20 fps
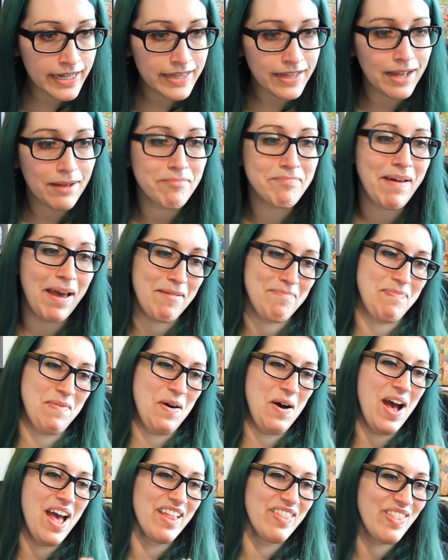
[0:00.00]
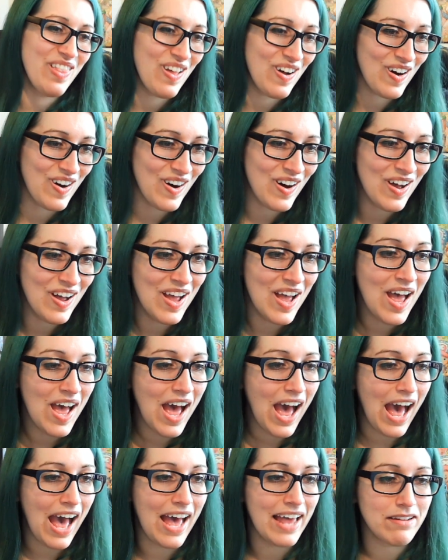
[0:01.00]
then Beppo and Law,
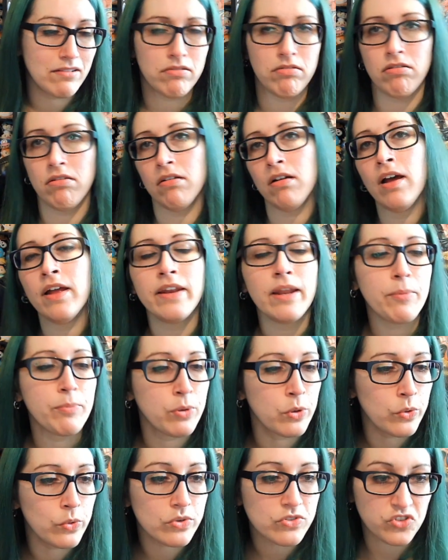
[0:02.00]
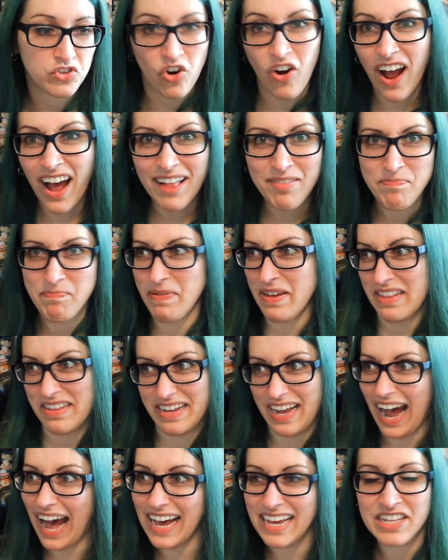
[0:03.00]
and oh, and Apu. Straw Hat beat
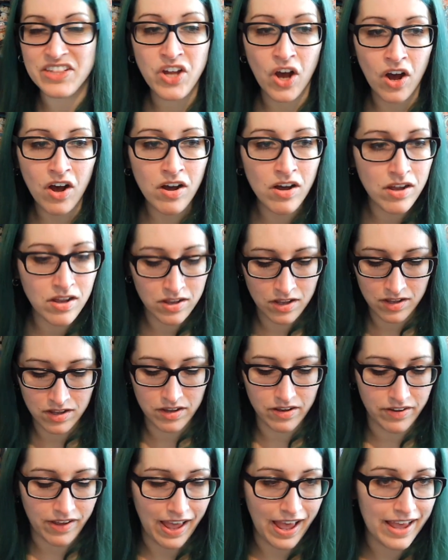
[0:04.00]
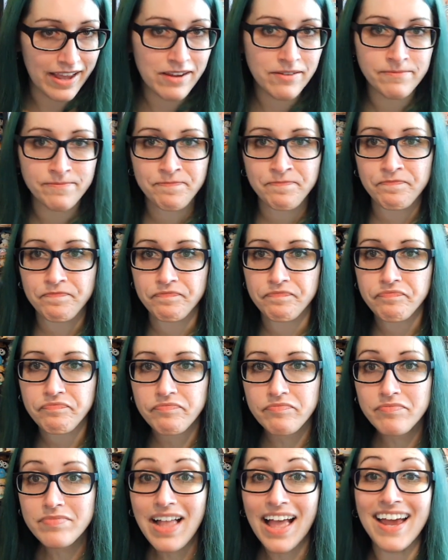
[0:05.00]
Kaido. Okay.
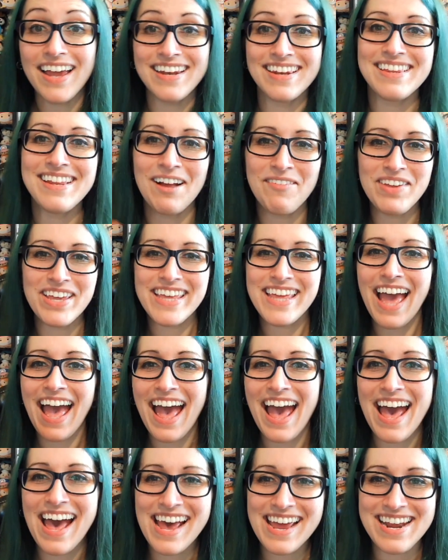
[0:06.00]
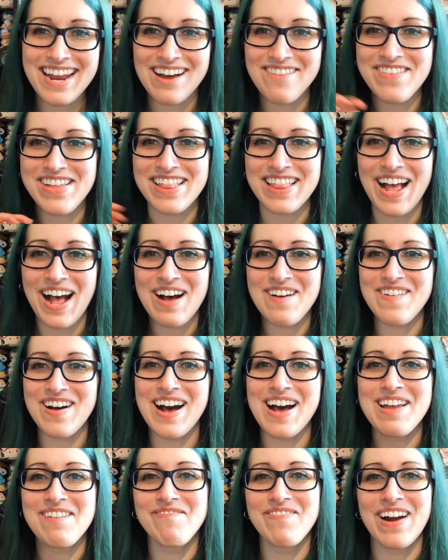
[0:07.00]
And Nami
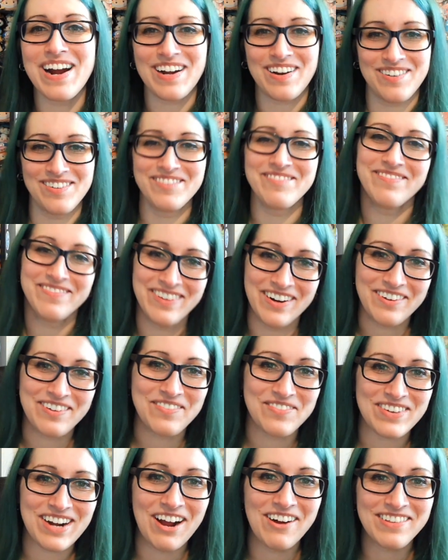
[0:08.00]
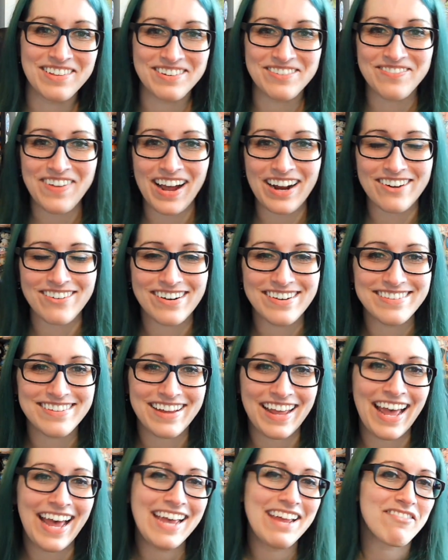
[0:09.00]
Tama and Marco, very proud in the background.
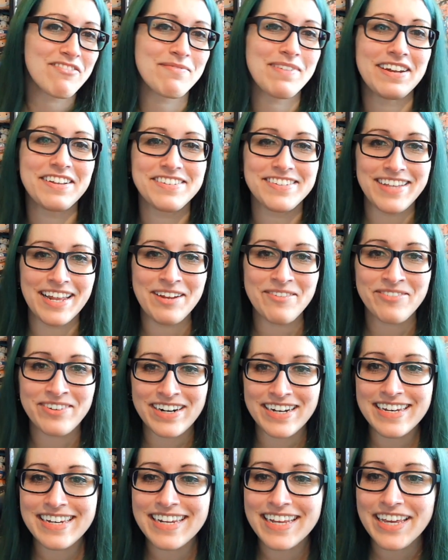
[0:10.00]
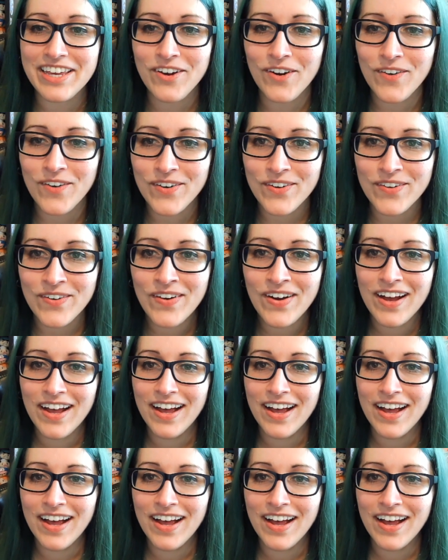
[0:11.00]
Okay. Everybody's celebrating. Hyogoro.